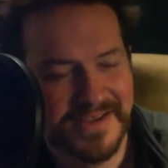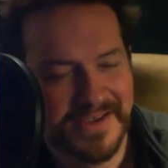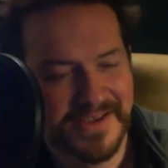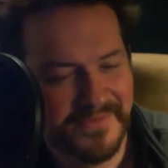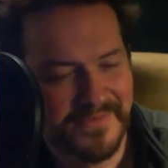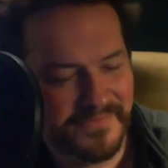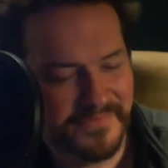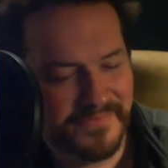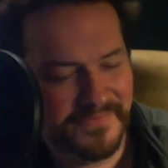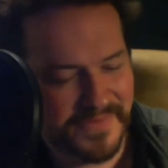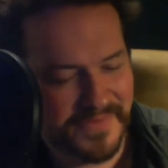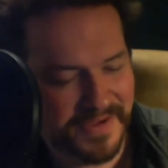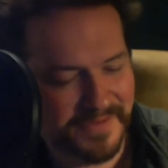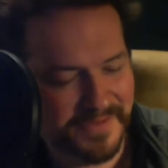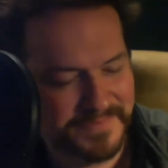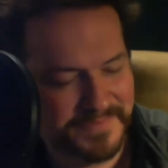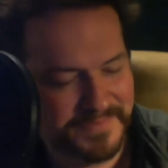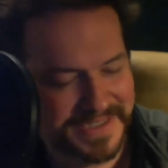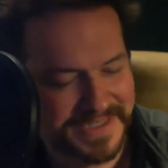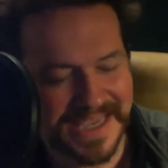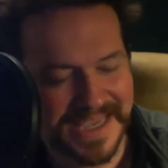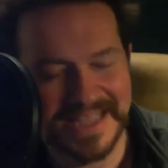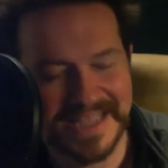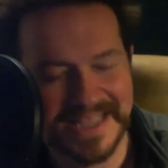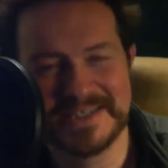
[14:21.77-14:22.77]
from
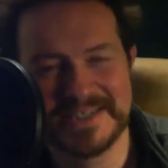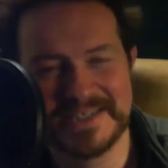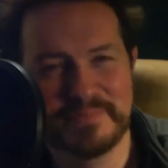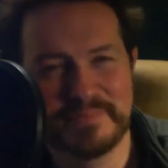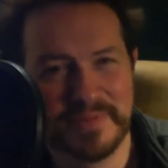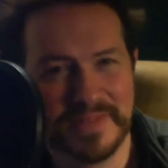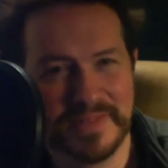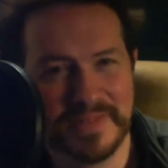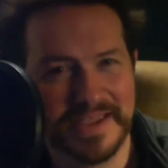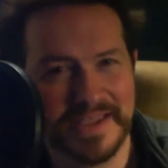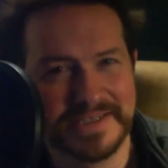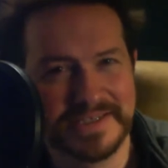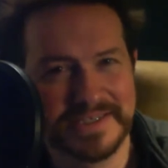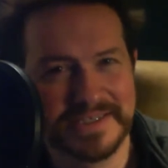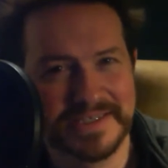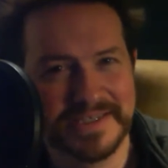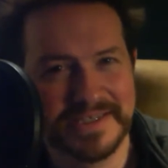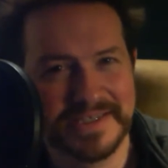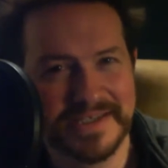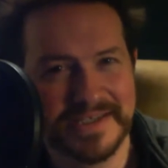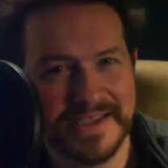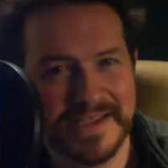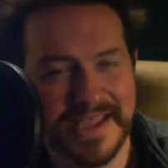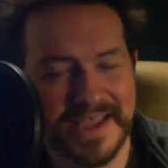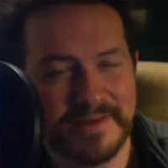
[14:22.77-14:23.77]
Zed's place
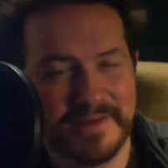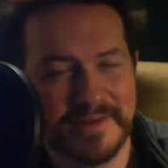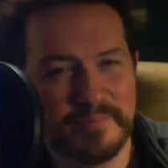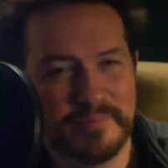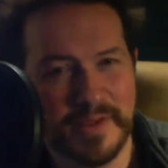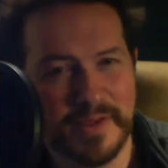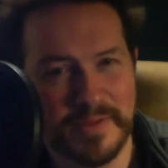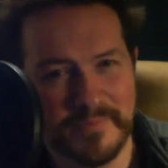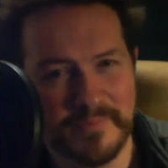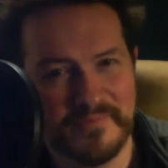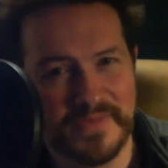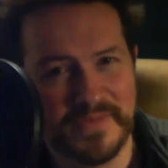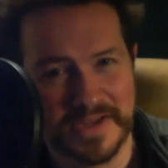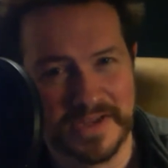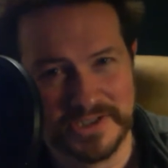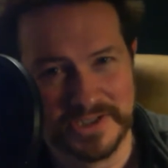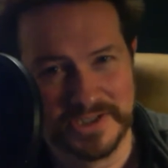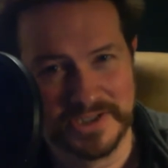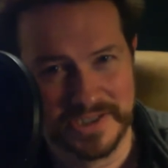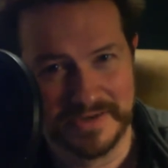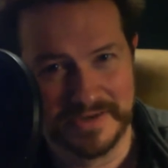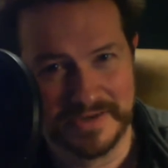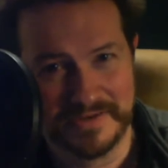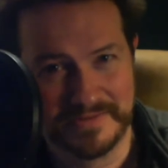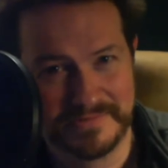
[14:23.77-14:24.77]
in Pulp Fiction.